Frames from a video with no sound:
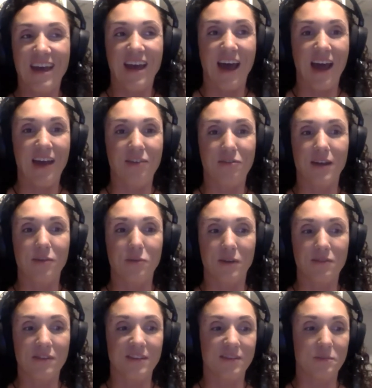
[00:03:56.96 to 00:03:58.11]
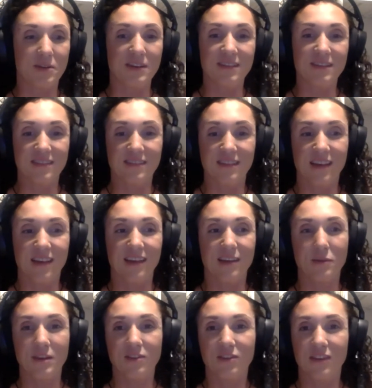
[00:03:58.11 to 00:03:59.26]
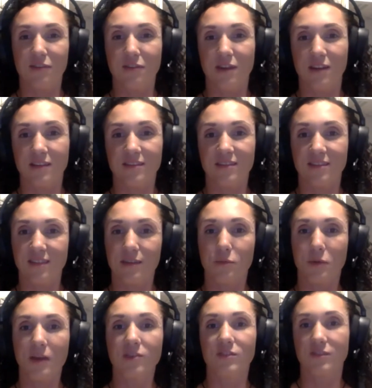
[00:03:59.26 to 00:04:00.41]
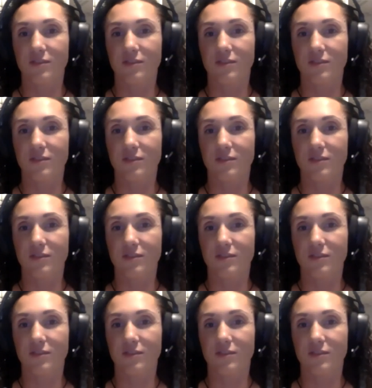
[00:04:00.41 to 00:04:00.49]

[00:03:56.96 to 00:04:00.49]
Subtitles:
I read one of his books in which he runs the Western